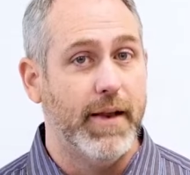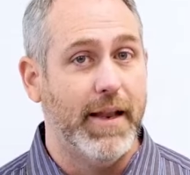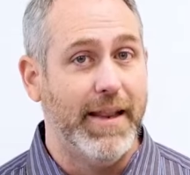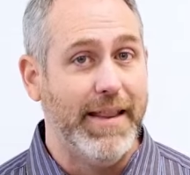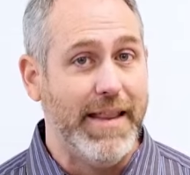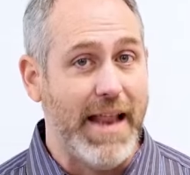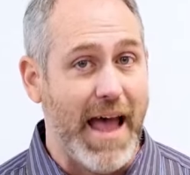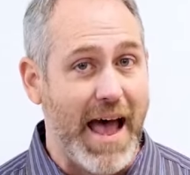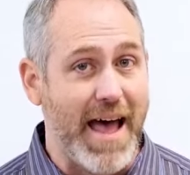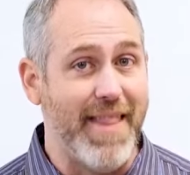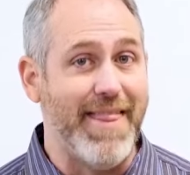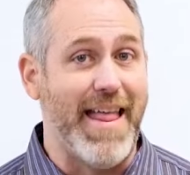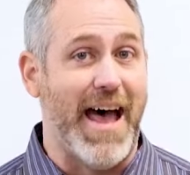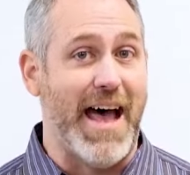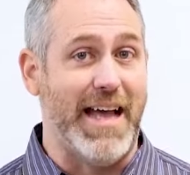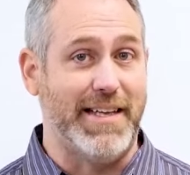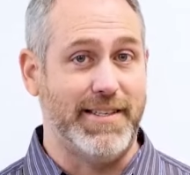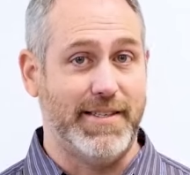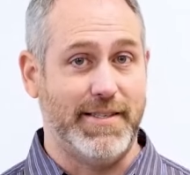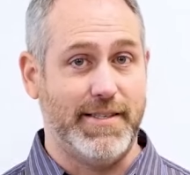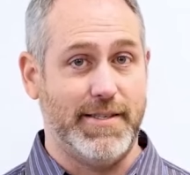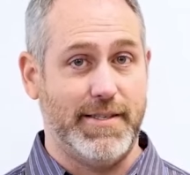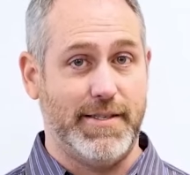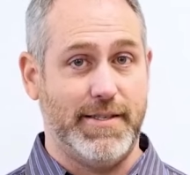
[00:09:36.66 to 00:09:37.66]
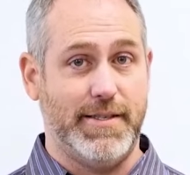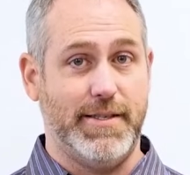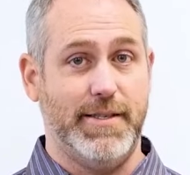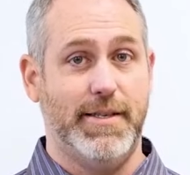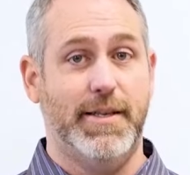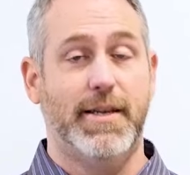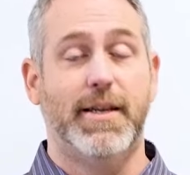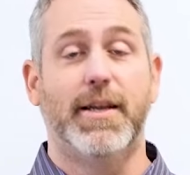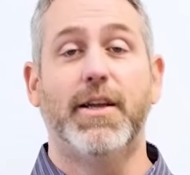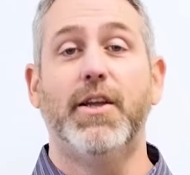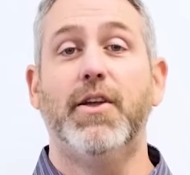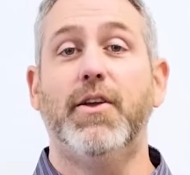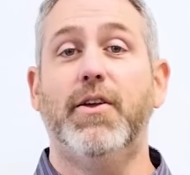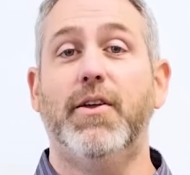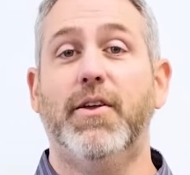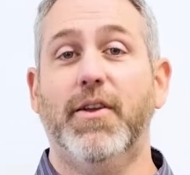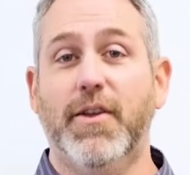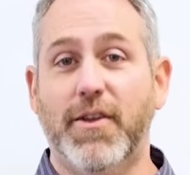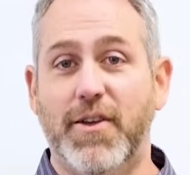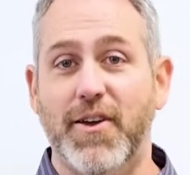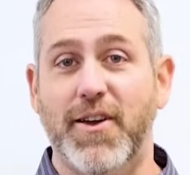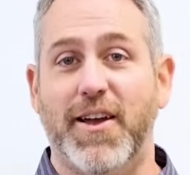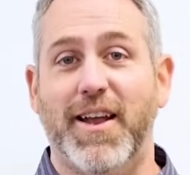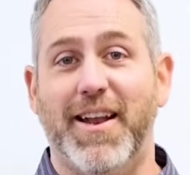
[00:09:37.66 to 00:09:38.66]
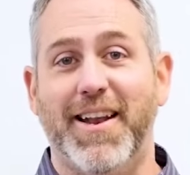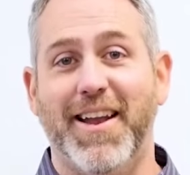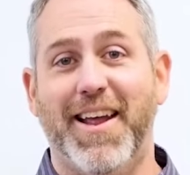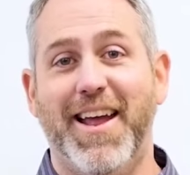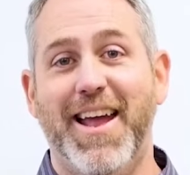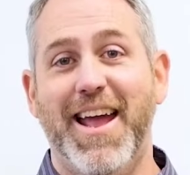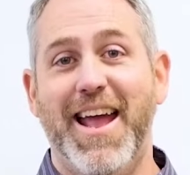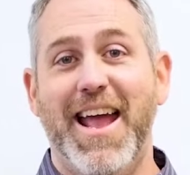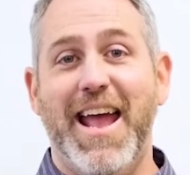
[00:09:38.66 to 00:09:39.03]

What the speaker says: nadas. Good.